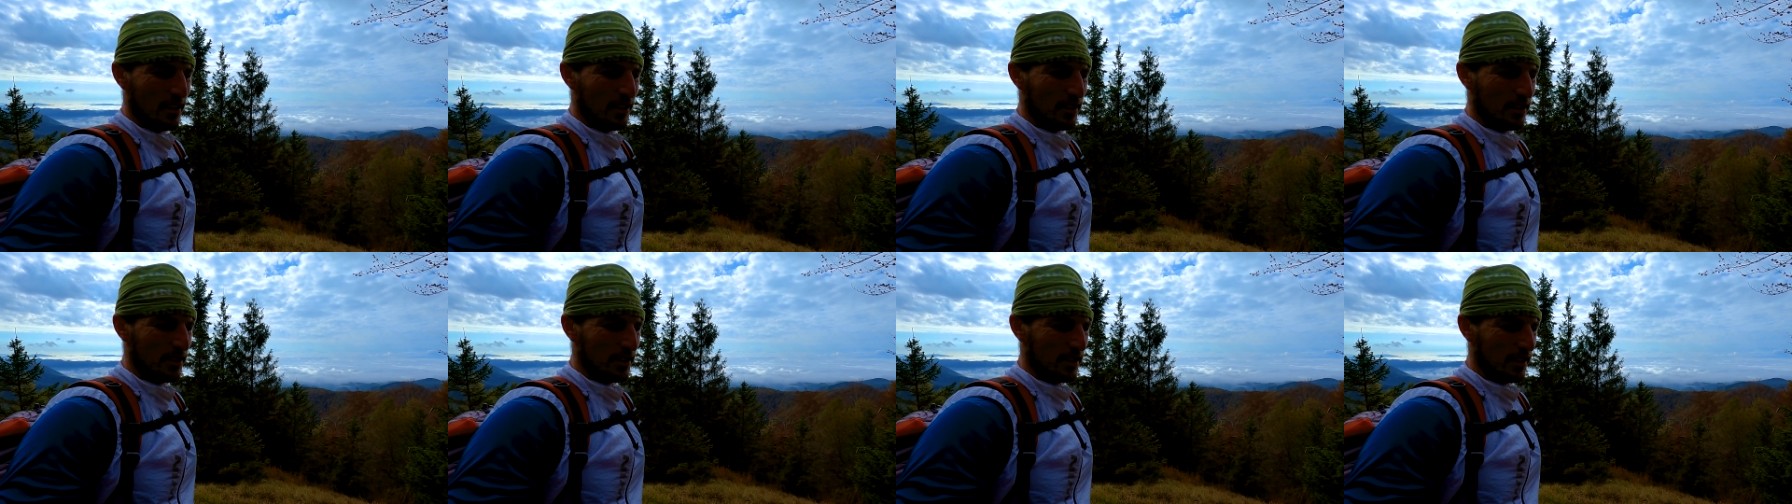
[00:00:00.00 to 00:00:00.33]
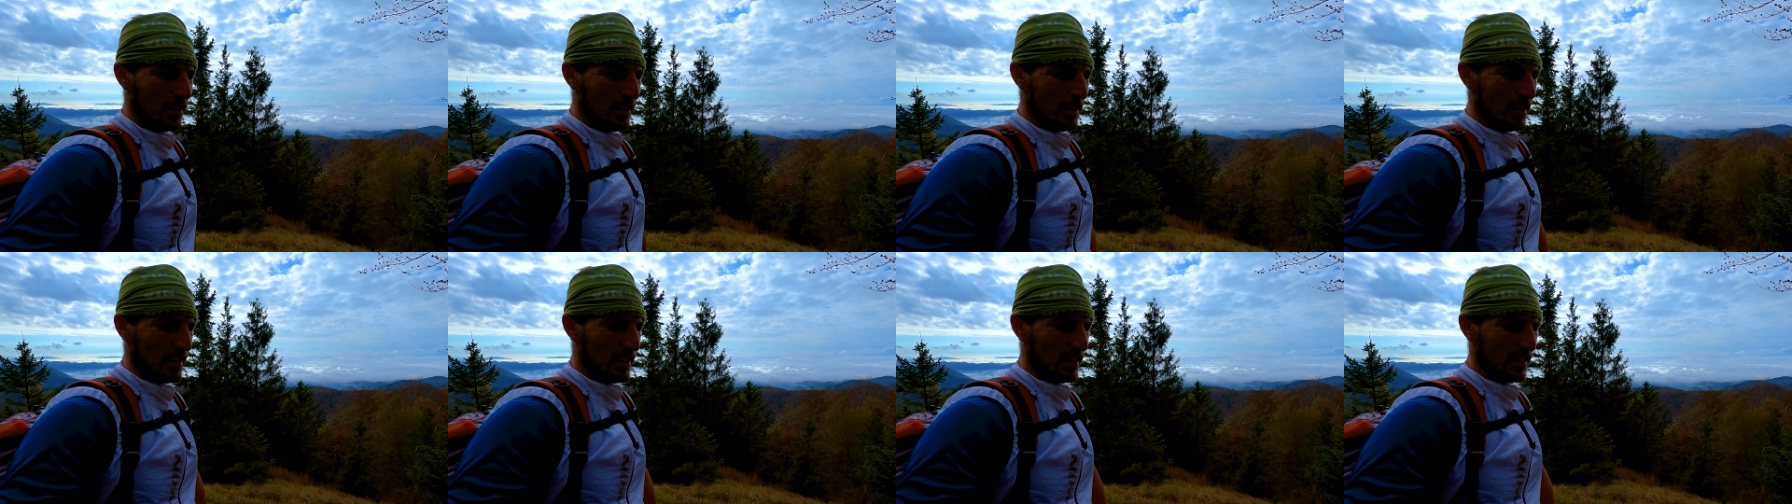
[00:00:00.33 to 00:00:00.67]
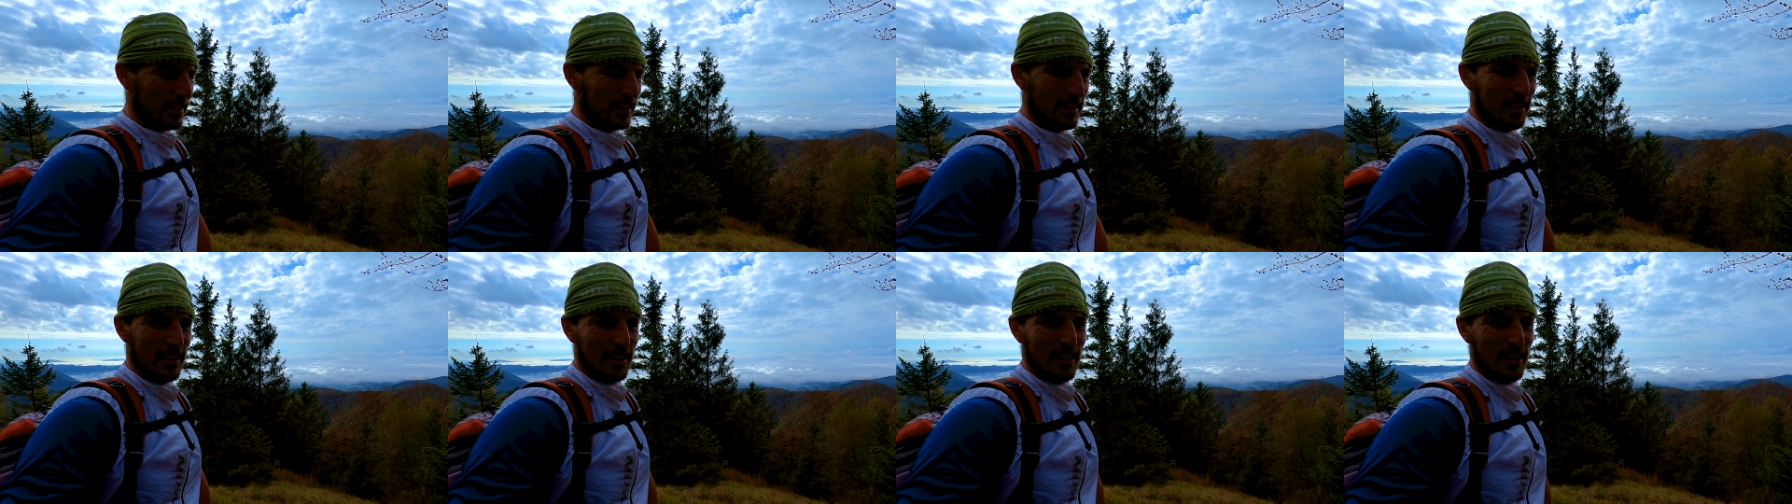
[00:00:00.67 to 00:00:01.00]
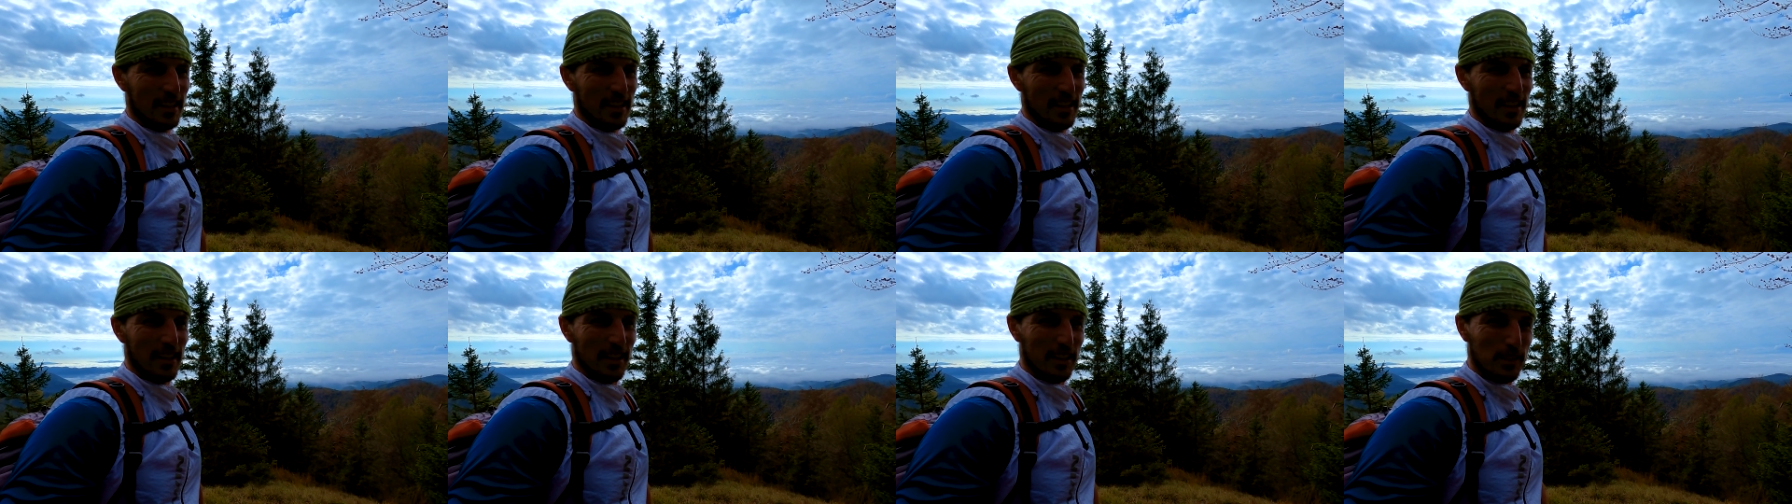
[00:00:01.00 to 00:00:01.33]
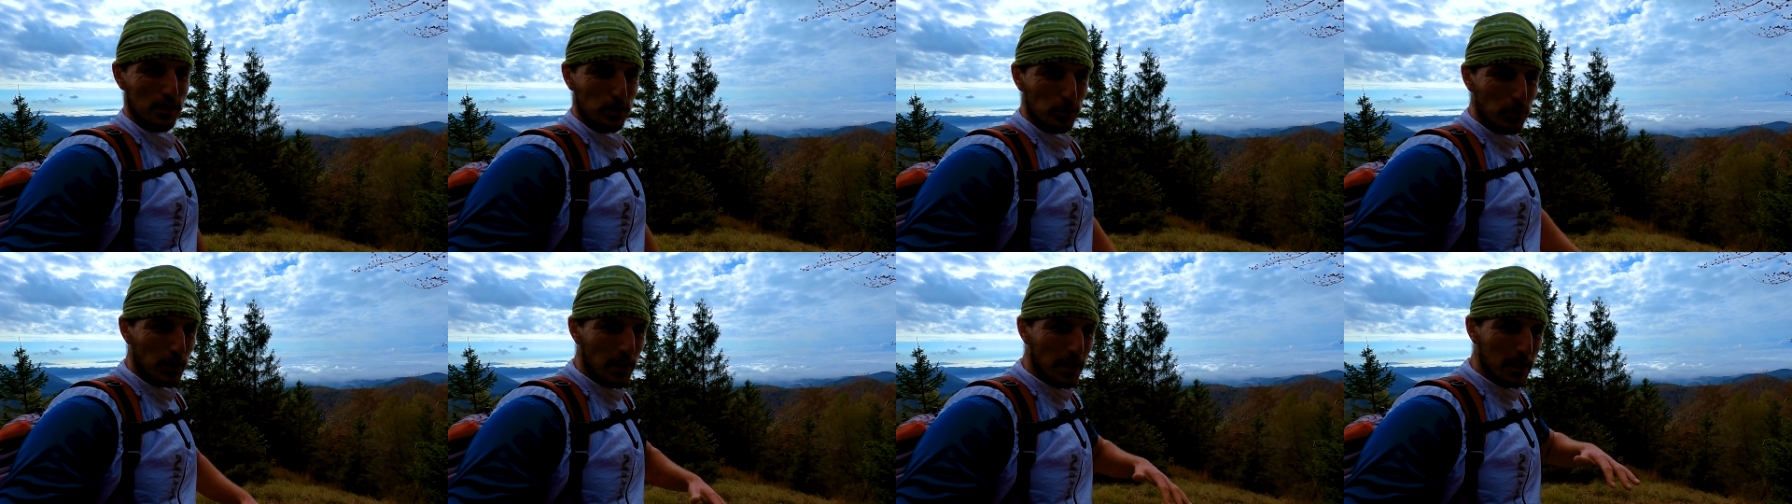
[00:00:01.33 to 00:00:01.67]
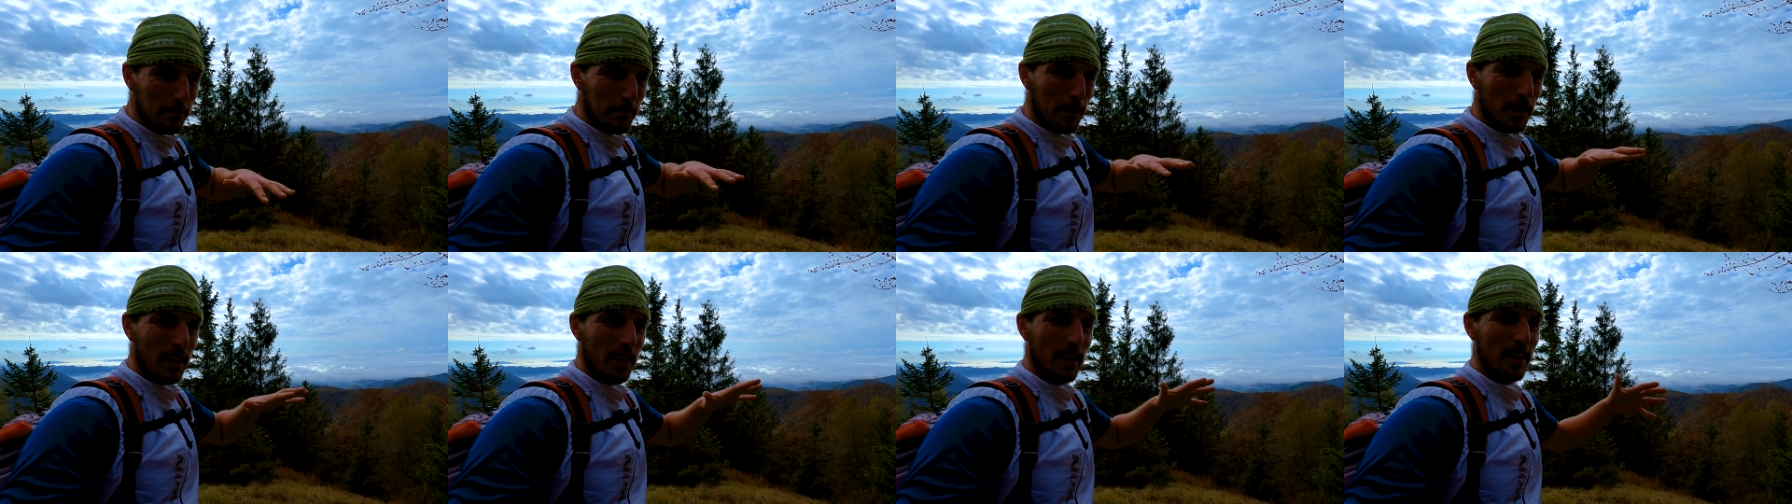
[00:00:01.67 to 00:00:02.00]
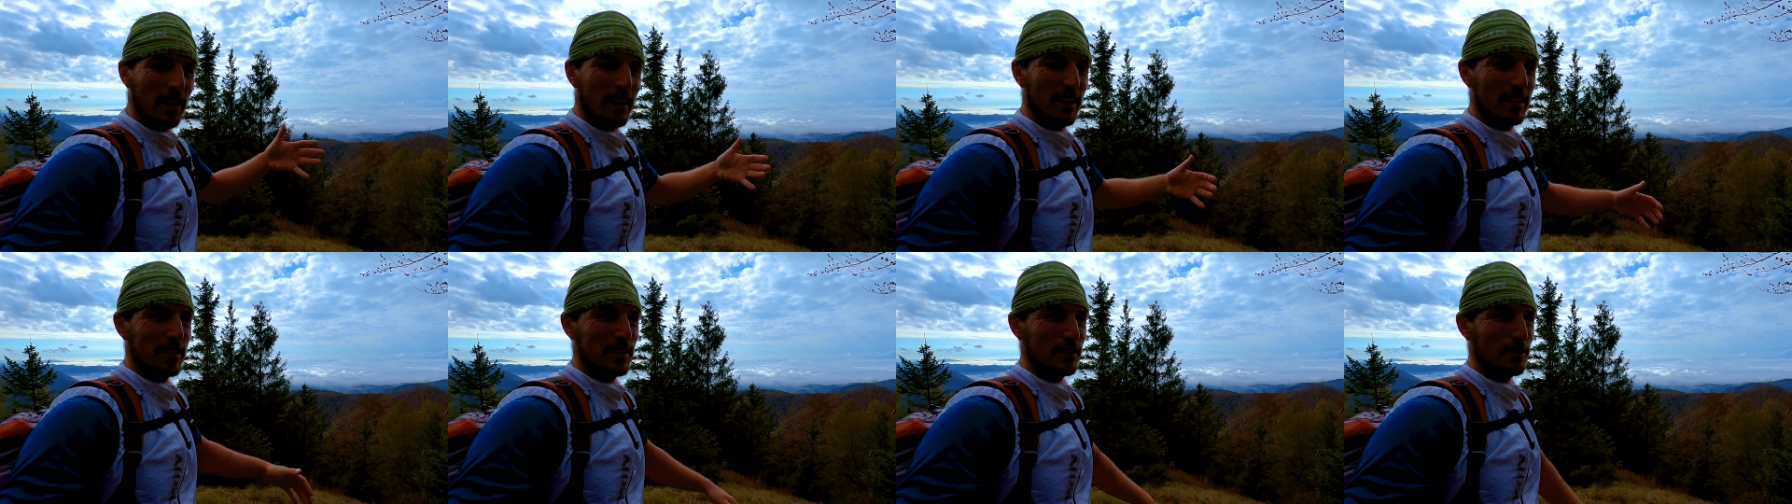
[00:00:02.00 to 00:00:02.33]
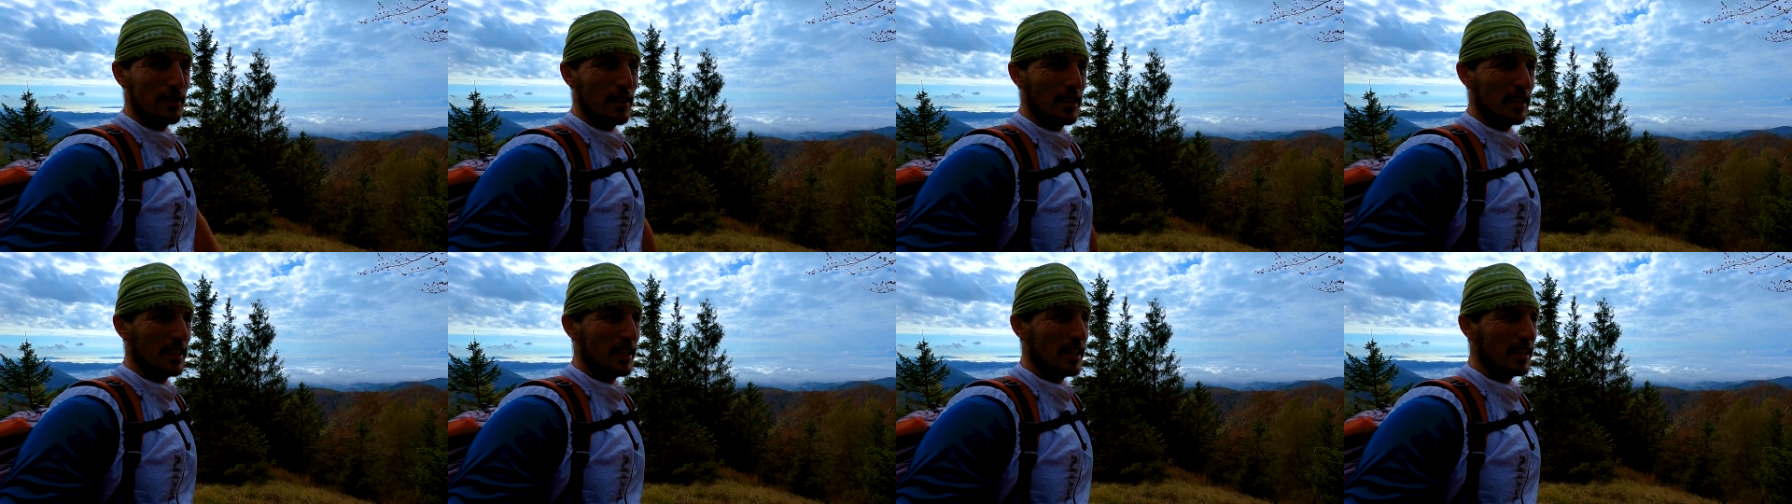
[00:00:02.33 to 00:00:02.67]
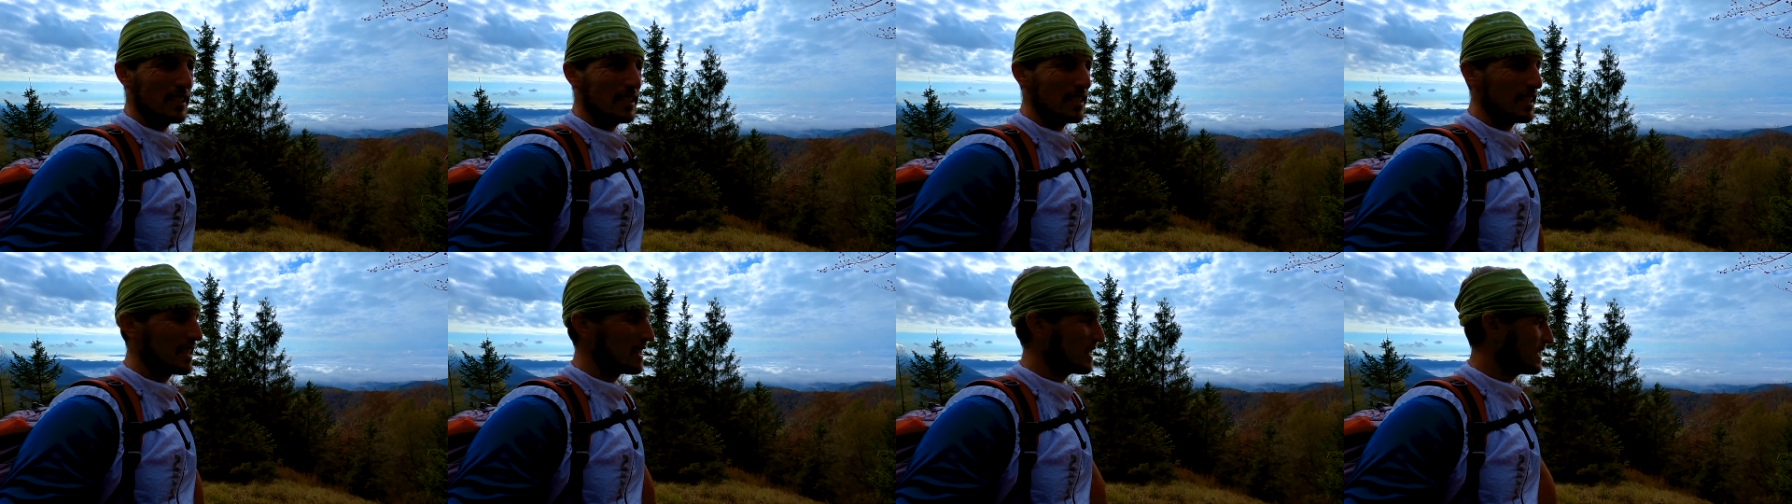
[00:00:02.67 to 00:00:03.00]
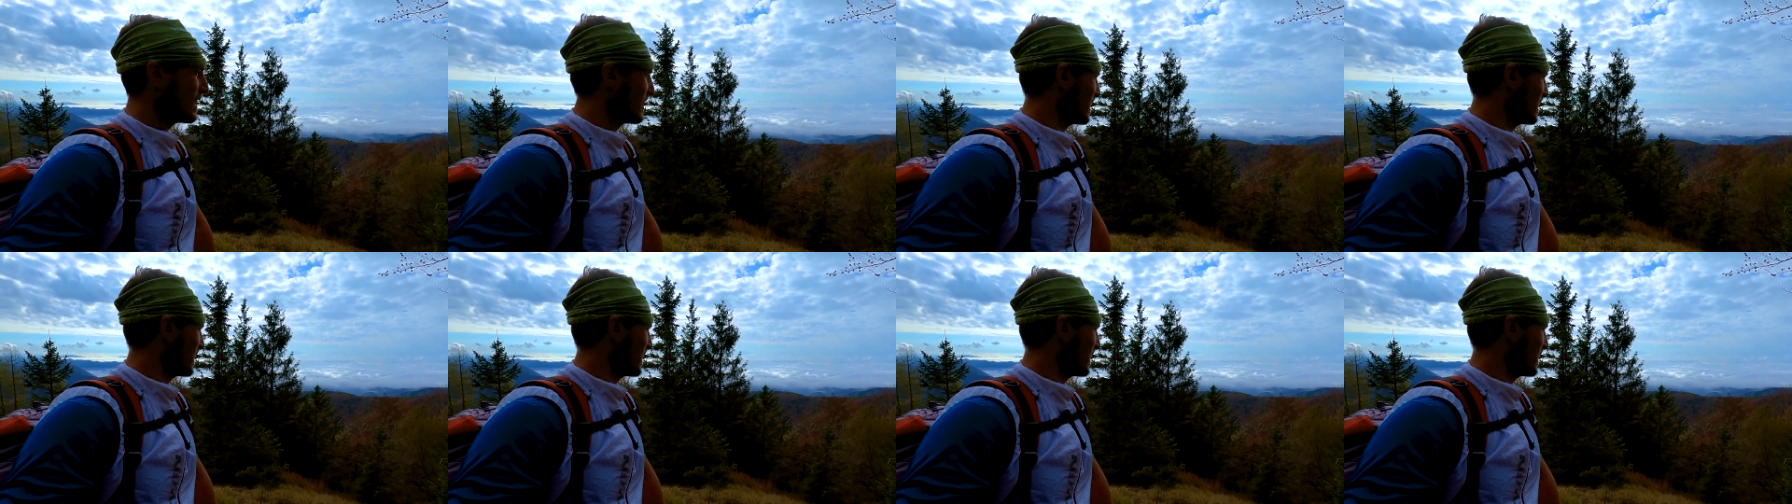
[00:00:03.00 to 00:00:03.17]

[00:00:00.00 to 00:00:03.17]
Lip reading: or like a cream. It's really nice.